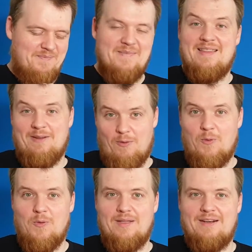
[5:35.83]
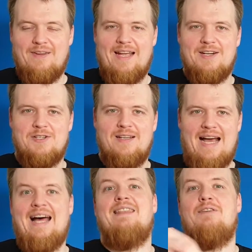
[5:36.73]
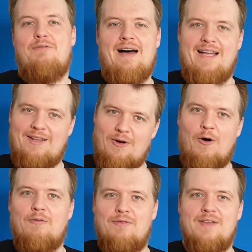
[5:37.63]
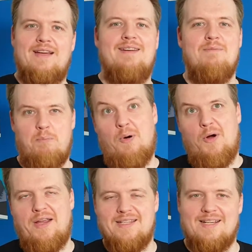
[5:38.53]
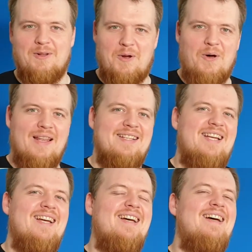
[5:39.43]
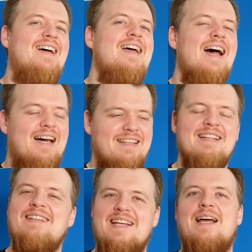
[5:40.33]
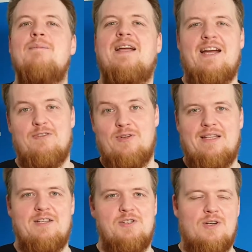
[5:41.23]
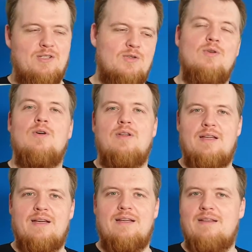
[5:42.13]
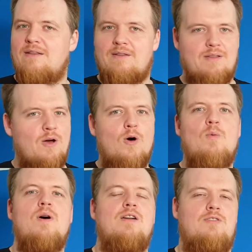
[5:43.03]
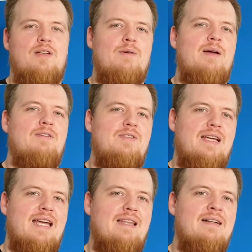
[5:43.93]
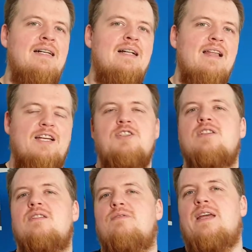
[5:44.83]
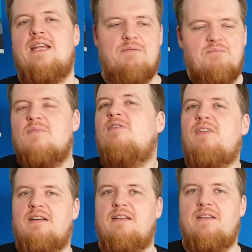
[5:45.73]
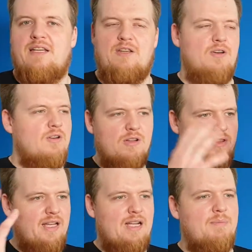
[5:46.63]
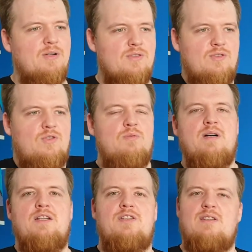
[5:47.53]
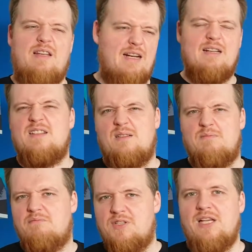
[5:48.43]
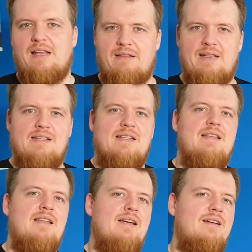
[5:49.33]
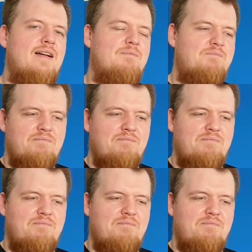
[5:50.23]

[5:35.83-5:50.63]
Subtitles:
the older version, and the father of the boys, I'll call it. And that dynamic I really enjoyed, so they all work really well together. It's just a very fun thing, you know, not think about it too much. There are some silly things in there that